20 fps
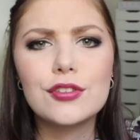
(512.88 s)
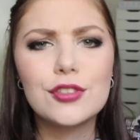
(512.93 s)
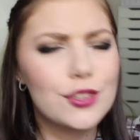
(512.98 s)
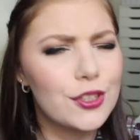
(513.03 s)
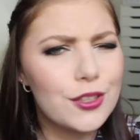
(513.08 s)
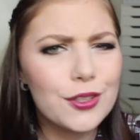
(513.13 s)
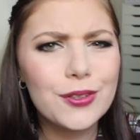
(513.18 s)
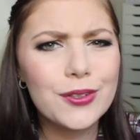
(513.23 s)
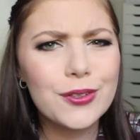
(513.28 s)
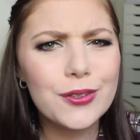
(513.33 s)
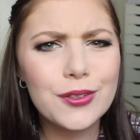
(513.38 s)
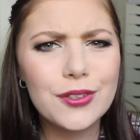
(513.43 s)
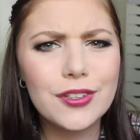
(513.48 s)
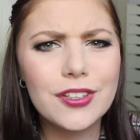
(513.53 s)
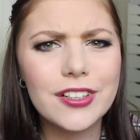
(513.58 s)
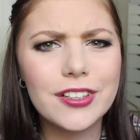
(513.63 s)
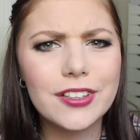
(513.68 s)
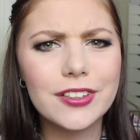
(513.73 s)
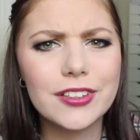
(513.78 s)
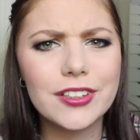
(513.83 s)
So
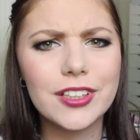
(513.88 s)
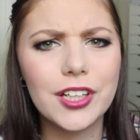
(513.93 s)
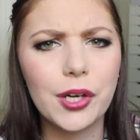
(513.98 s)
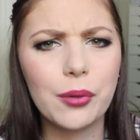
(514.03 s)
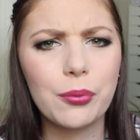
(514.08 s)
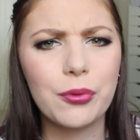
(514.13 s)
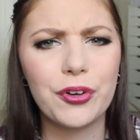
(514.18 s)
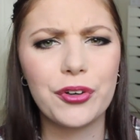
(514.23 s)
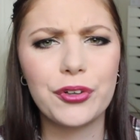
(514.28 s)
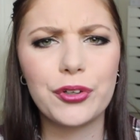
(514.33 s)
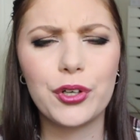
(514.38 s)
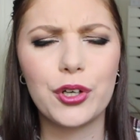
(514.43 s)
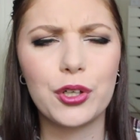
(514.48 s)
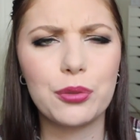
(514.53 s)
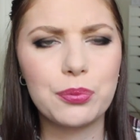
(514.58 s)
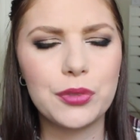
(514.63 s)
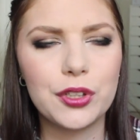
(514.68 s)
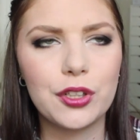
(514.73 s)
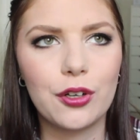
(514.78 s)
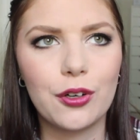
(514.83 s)
the camera cut
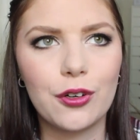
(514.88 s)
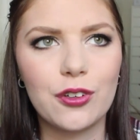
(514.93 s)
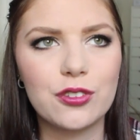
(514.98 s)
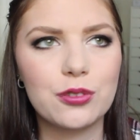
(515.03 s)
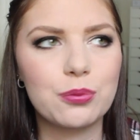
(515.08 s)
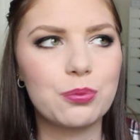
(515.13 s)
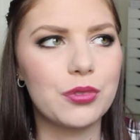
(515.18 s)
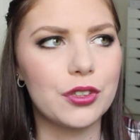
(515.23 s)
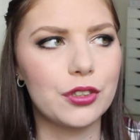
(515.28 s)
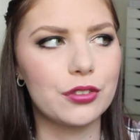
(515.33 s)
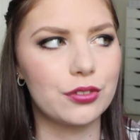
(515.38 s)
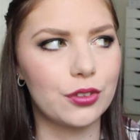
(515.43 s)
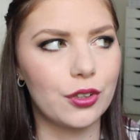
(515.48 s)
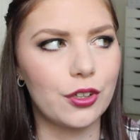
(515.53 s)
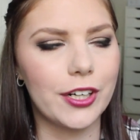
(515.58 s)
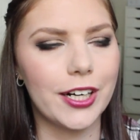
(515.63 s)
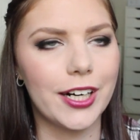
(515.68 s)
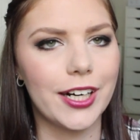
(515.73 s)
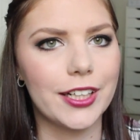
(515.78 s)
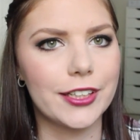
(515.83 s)
me off
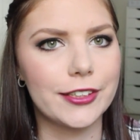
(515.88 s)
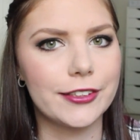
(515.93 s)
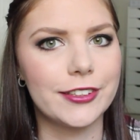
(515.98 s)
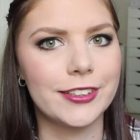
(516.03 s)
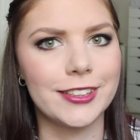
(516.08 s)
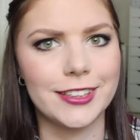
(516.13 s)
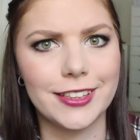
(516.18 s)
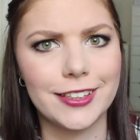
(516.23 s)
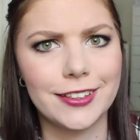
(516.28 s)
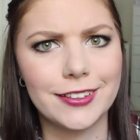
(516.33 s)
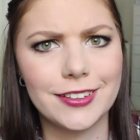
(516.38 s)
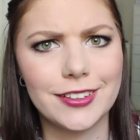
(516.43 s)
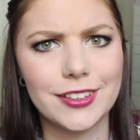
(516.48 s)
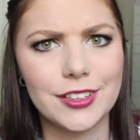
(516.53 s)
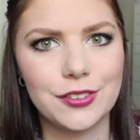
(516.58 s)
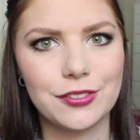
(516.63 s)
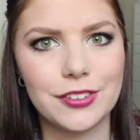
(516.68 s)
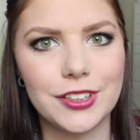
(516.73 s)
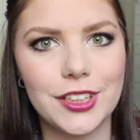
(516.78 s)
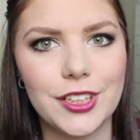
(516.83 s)
before I could end
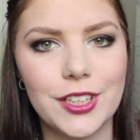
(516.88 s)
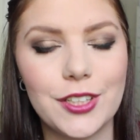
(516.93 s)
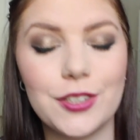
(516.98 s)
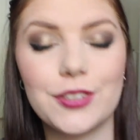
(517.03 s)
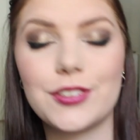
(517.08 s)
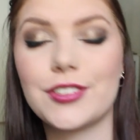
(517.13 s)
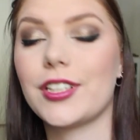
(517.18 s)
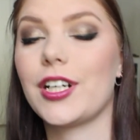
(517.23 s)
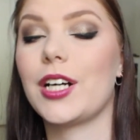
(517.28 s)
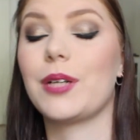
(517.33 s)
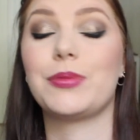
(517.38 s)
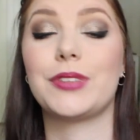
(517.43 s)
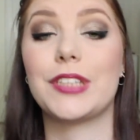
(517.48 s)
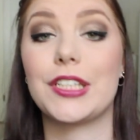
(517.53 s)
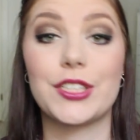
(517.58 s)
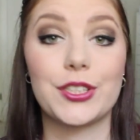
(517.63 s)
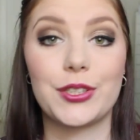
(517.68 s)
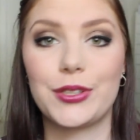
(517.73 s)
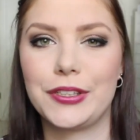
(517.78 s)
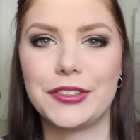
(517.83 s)
this video, so I'm
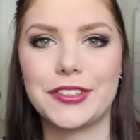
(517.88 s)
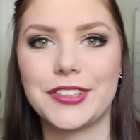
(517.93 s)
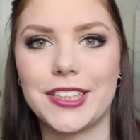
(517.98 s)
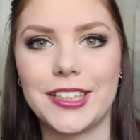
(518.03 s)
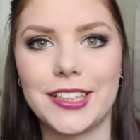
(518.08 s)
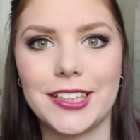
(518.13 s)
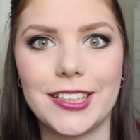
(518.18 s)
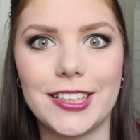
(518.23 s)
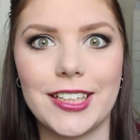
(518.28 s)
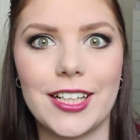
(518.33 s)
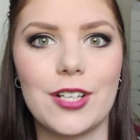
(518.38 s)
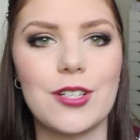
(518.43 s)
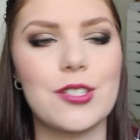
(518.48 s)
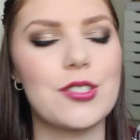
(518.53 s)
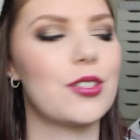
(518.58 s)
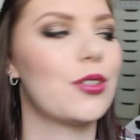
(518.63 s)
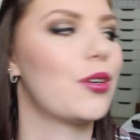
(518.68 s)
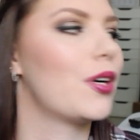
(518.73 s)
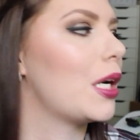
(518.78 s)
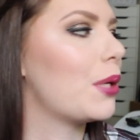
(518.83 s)
just going to end it now,
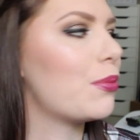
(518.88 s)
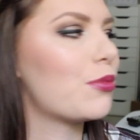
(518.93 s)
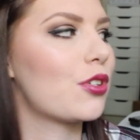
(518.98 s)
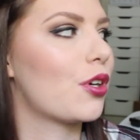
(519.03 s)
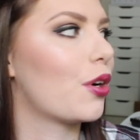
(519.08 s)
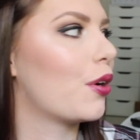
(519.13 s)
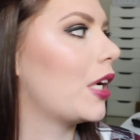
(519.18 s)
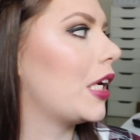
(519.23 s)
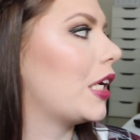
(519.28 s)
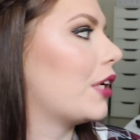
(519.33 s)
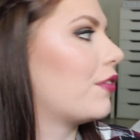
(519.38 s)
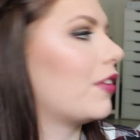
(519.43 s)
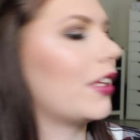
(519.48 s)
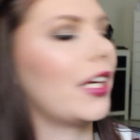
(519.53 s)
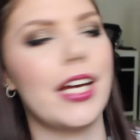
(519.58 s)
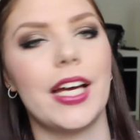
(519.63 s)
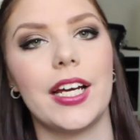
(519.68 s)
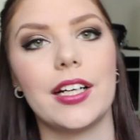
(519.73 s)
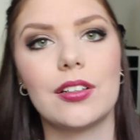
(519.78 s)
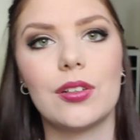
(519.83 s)
so I'm sorry if
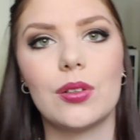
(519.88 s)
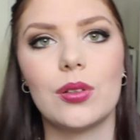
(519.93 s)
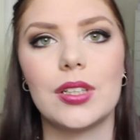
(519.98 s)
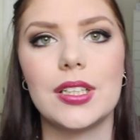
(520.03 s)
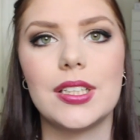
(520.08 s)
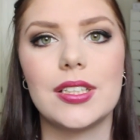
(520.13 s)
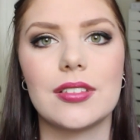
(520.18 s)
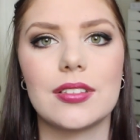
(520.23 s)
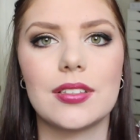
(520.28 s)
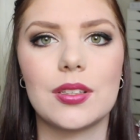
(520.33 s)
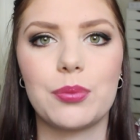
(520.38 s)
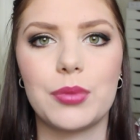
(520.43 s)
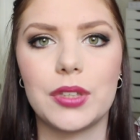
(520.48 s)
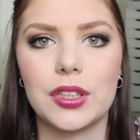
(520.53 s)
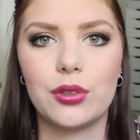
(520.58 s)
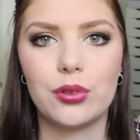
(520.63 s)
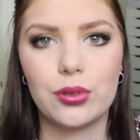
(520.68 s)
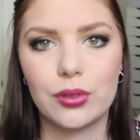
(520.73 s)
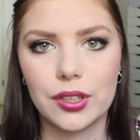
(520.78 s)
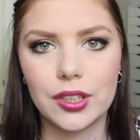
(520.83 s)
the angle is a
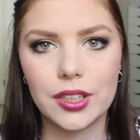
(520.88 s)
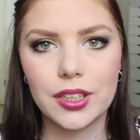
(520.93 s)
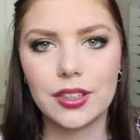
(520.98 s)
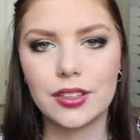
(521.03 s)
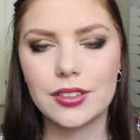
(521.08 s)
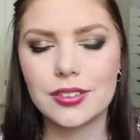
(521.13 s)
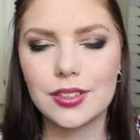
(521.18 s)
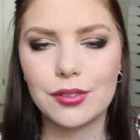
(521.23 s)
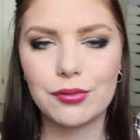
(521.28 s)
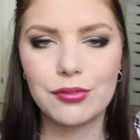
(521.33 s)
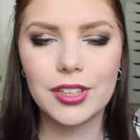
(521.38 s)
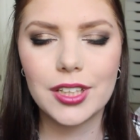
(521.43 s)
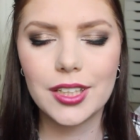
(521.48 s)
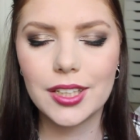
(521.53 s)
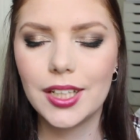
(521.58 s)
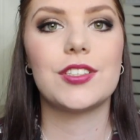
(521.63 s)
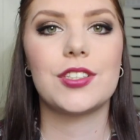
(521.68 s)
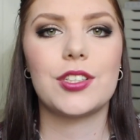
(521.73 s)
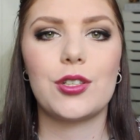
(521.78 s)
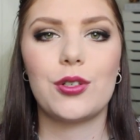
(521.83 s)
bit crooked or
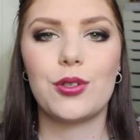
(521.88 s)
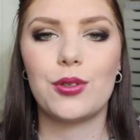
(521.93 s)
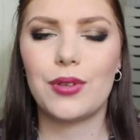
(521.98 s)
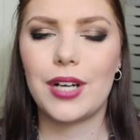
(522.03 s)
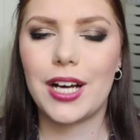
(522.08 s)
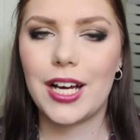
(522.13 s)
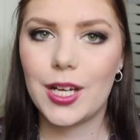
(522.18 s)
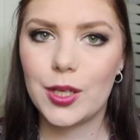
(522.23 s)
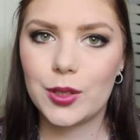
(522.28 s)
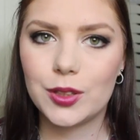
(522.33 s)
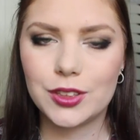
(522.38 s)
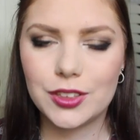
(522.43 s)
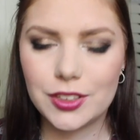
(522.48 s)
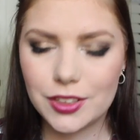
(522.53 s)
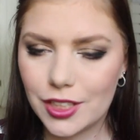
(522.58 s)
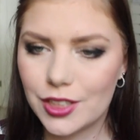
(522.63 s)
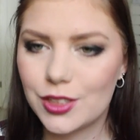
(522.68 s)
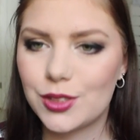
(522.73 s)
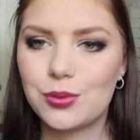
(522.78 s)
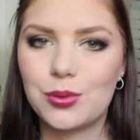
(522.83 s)
something. So I
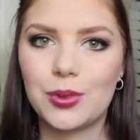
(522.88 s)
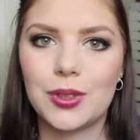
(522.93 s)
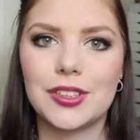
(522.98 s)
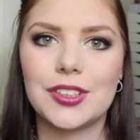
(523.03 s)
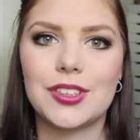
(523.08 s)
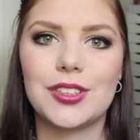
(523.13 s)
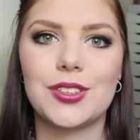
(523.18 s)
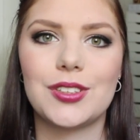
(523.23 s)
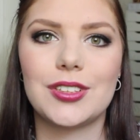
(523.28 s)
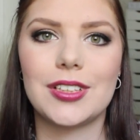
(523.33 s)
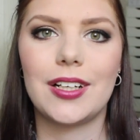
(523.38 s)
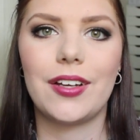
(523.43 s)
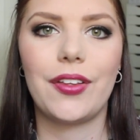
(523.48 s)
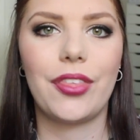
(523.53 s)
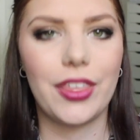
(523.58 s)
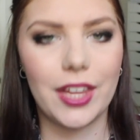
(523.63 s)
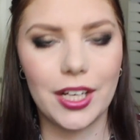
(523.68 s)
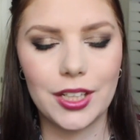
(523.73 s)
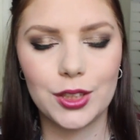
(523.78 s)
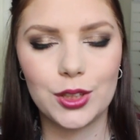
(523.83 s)
just wanted to say
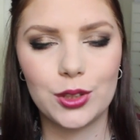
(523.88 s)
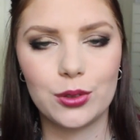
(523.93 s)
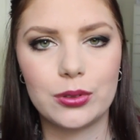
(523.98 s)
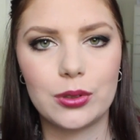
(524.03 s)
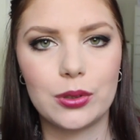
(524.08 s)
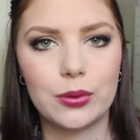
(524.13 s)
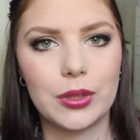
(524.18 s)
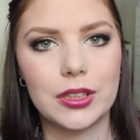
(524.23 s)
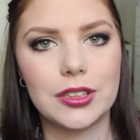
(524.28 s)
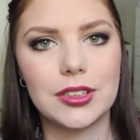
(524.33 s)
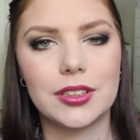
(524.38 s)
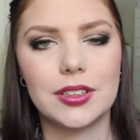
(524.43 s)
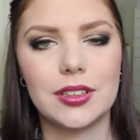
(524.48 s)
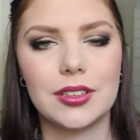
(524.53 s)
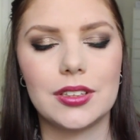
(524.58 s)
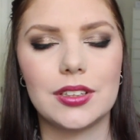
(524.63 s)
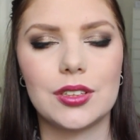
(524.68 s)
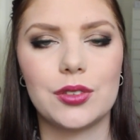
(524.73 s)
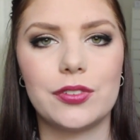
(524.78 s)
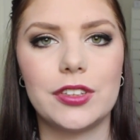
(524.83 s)
thank you for watching
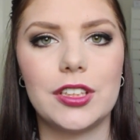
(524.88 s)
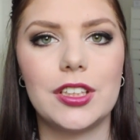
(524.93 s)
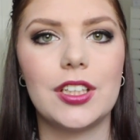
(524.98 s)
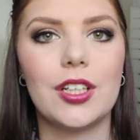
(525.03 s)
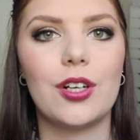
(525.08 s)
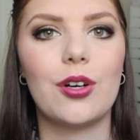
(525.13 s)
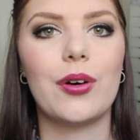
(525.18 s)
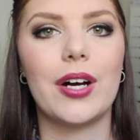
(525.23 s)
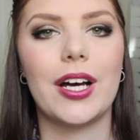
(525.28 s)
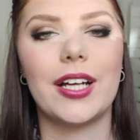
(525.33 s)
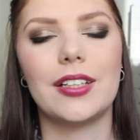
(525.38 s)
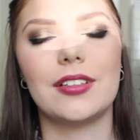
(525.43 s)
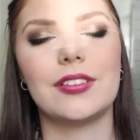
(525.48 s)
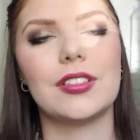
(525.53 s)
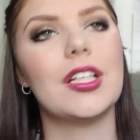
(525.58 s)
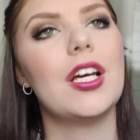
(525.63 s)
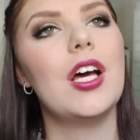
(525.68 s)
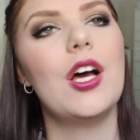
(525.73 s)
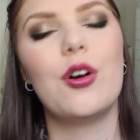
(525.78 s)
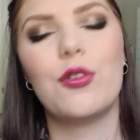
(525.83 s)
this video
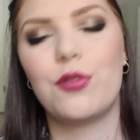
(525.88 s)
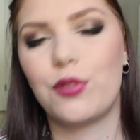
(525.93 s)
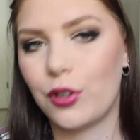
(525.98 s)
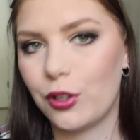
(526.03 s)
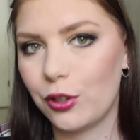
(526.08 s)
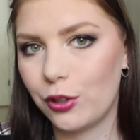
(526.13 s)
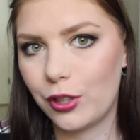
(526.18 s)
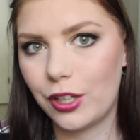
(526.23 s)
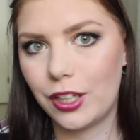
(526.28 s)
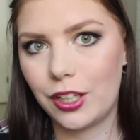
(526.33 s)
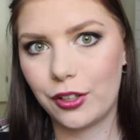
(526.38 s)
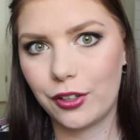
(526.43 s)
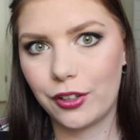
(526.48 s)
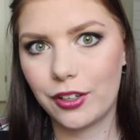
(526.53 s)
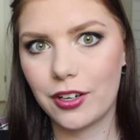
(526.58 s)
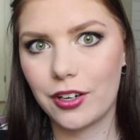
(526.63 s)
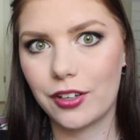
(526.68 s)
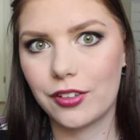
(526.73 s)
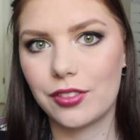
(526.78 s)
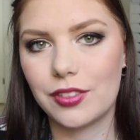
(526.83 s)
and follow
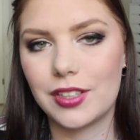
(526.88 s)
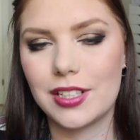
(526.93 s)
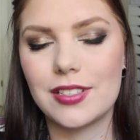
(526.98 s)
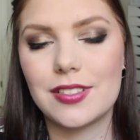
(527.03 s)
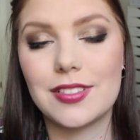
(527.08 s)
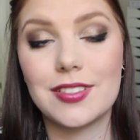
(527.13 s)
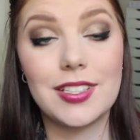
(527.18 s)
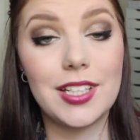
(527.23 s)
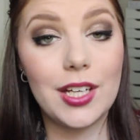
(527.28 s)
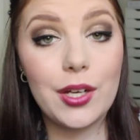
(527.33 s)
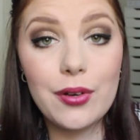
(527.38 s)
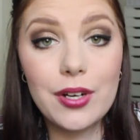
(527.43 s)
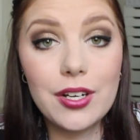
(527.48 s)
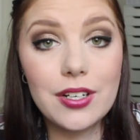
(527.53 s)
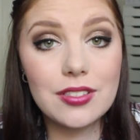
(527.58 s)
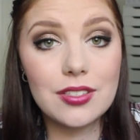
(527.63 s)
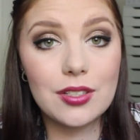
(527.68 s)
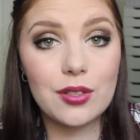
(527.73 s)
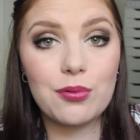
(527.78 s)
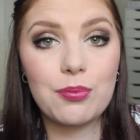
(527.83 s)
along on this
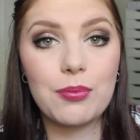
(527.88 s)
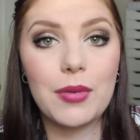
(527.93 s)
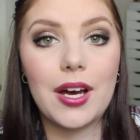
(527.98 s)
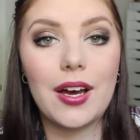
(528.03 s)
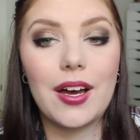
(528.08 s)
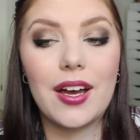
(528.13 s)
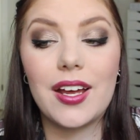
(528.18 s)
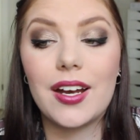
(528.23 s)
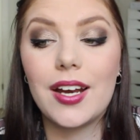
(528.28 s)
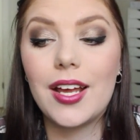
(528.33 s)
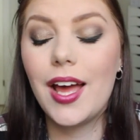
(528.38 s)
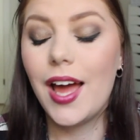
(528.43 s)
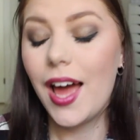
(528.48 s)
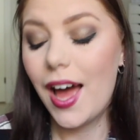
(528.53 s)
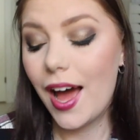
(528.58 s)
series of mine.